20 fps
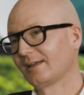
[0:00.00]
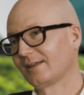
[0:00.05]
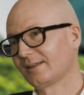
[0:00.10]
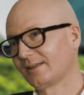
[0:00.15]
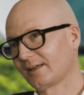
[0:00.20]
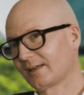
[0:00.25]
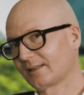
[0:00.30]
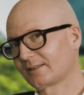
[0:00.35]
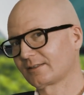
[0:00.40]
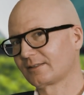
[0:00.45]

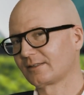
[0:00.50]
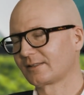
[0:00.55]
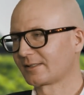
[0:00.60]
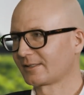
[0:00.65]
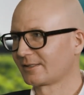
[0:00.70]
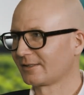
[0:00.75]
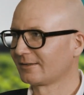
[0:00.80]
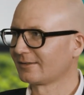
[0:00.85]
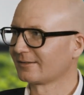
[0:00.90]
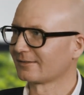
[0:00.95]
Yet it's
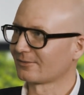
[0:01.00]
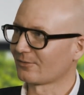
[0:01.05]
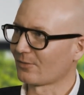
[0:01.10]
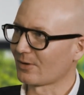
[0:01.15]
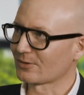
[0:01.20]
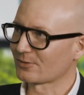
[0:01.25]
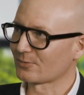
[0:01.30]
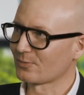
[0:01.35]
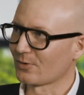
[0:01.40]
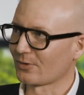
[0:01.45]
still
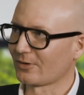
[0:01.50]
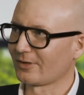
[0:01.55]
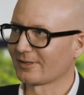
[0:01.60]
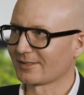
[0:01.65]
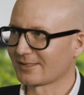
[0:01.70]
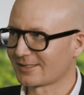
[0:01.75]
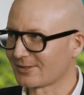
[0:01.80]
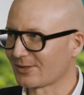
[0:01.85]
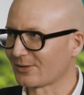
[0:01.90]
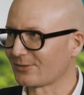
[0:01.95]
once more
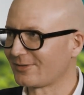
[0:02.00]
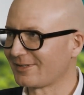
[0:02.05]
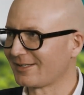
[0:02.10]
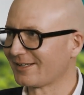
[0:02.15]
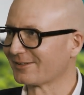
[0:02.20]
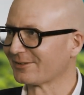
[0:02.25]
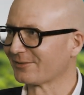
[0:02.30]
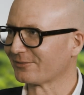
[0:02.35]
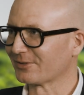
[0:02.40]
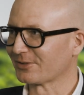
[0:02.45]
it's not the
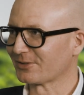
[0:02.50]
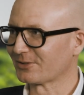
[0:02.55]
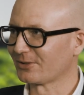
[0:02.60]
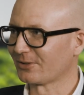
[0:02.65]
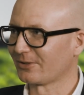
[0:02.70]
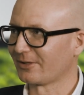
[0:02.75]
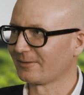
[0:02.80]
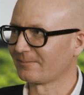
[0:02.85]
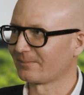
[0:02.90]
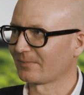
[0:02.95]
end of the
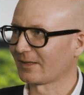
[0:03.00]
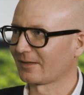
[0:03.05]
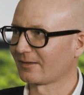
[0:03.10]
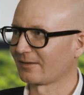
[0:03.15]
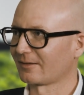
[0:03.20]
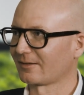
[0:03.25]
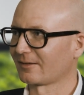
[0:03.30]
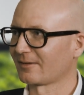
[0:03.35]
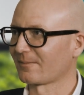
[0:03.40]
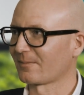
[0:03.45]
story.
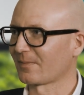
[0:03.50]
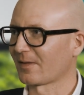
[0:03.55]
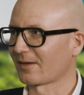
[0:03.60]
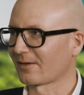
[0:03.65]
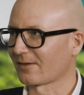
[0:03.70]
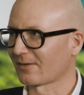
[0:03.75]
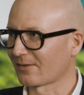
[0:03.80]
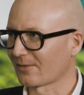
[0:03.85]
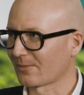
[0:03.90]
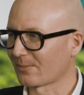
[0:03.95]
Um,
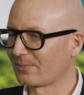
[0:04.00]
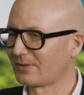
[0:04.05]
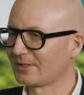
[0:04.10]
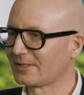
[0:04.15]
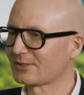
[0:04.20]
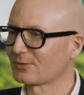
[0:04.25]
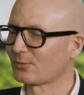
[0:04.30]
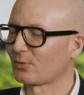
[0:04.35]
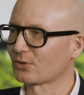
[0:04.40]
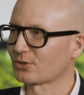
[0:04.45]
uh,
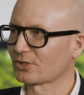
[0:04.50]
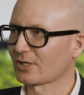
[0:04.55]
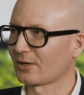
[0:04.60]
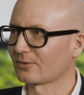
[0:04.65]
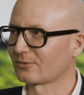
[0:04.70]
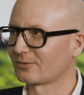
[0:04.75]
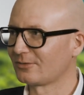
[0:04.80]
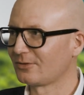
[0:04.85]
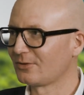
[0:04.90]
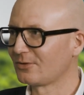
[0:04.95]
please watch
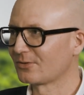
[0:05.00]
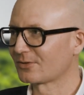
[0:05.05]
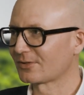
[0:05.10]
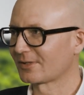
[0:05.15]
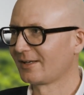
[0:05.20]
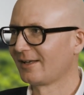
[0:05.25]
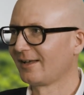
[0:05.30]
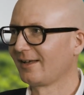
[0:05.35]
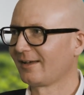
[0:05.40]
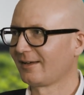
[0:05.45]
out news.
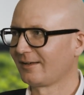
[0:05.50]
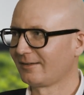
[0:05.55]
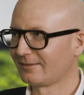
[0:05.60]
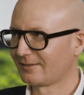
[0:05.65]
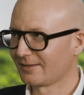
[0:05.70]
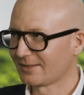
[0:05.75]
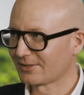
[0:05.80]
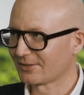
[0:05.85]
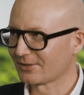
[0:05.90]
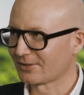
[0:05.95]
And
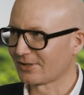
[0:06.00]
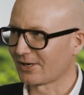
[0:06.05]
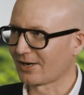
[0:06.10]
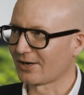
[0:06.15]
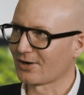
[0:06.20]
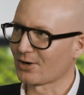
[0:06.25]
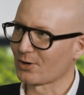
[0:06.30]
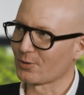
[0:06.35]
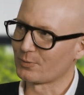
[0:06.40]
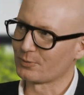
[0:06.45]
this year, I
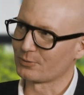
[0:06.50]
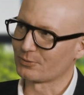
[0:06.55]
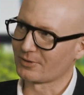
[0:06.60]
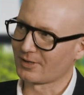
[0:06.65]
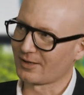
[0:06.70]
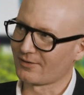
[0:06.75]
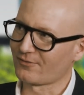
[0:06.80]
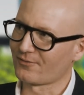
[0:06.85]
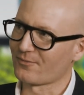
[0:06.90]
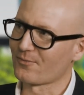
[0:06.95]
hope we will
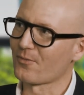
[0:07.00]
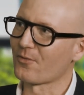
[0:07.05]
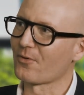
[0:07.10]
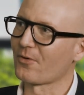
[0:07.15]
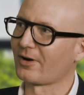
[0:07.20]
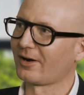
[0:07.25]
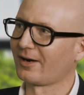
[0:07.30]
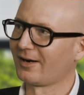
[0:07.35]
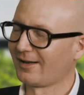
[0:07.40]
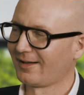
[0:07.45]
have
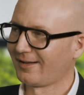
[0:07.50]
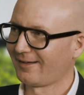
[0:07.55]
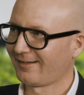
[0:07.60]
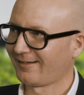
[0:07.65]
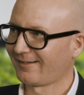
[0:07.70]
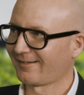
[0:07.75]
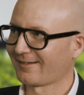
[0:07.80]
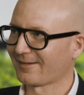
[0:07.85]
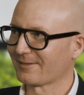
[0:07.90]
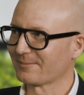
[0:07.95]
more
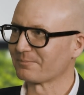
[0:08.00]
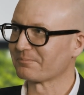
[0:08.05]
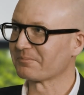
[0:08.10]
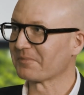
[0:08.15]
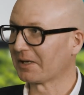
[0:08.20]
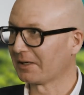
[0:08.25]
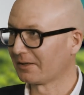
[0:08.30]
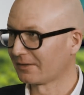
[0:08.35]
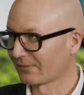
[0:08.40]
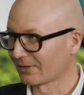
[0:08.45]
um,
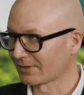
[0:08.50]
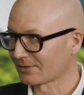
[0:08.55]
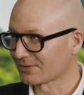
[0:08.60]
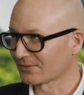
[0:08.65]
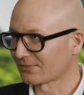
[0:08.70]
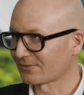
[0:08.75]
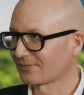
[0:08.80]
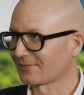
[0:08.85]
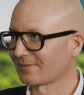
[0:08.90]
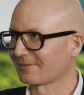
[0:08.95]

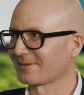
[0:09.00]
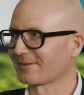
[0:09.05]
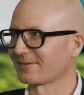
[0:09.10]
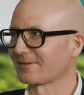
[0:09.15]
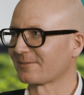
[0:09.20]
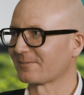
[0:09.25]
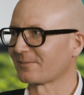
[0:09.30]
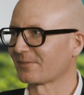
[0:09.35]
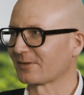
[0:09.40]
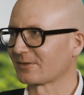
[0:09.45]
innovative
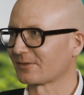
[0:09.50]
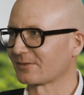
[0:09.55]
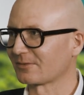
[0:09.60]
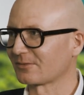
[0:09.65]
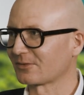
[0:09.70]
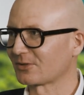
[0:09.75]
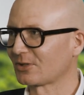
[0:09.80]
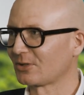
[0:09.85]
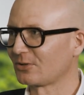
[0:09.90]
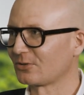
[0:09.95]
um, uh,
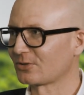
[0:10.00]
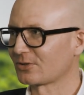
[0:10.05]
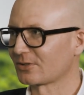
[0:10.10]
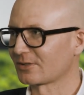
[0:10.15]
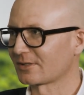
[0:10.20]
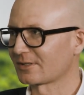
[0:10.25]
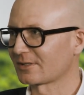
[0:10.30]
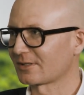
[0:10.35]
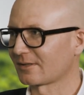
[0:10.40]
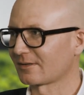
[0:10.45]

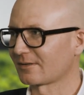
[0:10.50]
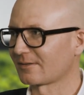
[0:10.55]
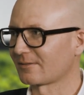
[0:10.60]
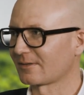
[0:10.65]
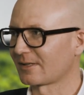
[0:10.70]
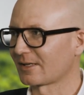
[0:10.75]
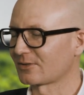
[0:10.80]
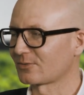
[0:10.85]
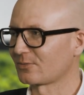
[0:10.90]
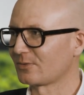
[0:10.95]
solutions uh,
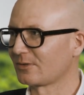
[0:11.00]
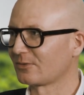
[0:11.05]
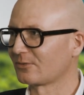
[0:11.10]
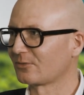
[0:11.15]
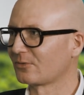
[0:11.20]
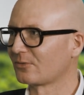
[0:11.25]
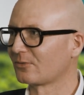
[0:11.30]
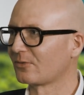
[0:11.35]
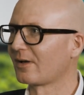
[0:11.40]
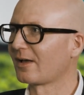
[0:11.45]
that we
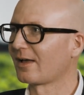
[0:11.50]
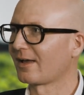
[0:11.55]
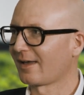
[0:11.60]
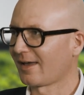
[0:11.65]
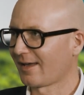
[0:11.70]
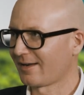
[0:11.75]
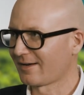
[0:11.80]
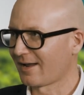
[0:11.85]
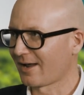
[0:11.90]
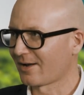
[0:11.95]
will
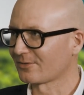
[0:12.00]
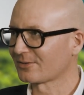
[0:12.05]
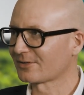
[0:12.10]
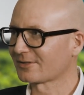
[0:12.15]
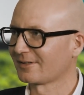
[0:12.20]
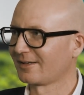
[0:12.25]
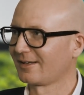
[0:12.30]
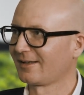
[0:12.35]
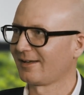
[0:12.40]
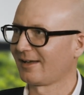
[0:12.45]

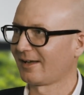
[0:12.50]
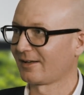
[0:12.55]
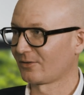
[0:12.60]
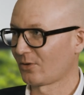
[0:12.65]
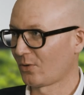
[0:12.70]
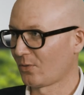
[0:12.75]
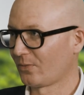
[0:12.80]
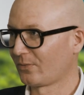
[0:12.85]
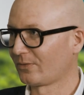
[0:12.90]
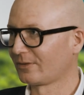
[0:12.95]
announce and
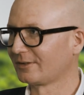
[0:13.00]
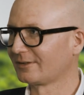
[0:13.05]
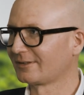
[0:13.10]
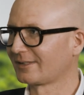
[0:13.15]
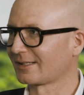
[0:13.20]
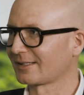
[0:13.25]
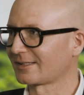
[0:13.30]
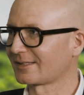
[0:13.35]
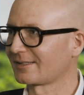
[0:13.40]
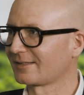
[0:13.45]
hopefully
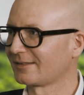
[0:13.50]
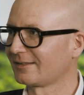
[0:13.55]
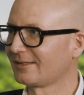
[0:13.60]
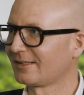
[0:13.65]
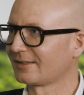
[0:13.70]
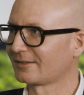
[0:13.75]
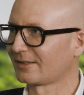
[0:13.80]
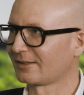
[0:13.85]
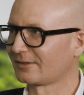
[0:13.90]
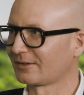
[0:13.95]
test
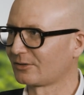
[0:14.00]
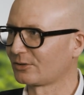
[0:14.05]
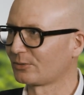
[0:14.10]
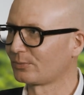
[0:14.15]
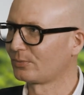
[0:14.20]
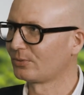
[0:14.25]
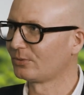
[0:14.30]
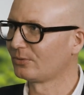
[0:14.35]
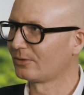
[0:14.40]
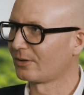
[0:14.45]
yet another
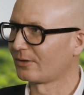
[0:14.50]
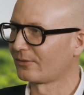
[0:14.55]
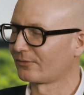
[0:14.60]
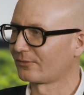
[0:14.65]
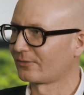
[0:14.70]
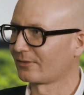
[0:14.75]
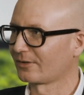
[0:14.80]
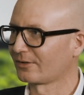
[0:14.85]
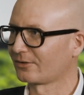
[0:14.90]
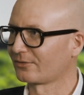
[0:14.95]
pool
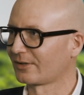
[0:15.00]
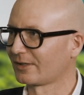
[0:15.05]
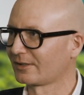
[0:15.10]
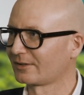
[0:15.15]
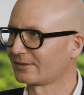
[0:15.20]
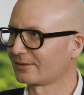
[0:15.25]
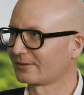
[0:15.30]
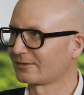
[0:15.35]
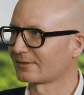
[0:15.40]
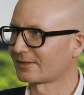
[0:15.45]
of
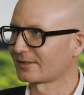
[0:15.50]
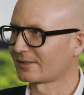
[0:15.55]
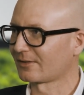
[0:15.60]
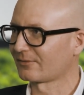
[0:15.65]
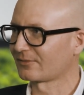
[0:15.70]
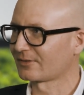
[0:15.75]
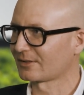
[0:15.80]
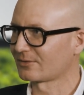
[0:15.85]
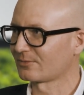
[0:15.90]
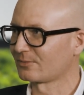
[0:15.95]
great uh,
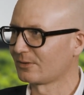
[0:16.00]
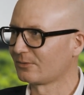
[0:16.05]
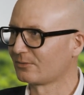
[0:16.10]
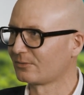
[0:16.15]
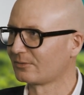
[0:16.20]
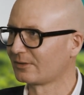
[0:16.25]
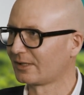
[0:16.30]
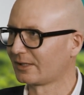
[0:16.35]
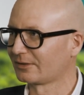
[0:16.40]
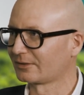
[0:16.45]
stuff that we
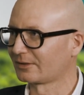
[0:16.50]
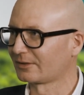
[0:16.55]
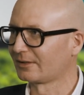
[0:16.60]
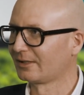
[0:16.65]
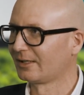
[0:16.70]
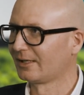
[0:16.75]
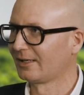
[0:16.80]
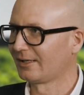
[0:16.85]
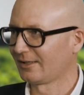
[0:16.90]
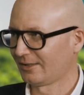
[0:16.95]
will later
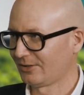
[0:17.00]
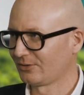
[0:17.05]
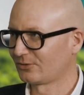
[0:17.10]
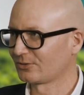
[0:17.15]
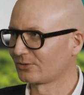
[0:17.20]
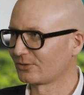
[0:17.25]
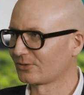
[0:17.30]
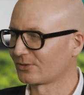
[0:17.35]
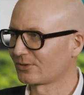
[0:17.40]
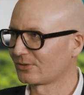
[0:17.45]

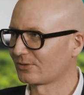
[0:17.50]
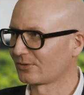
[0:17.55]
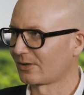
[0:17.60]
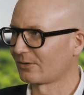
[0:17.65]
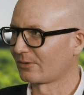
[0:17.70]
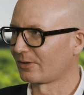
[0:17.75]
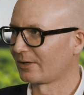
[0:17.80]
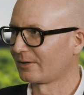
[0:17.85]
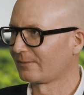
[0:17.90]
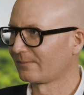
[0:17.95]
introduce to
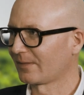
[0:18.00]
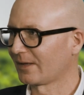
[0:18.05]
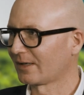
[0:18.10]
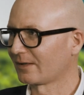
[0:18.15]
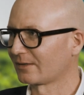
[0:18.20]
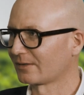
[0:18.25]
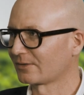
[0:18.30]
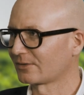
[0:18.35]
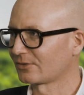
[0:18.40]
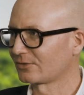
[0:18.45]
our
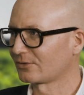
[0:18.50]
uh,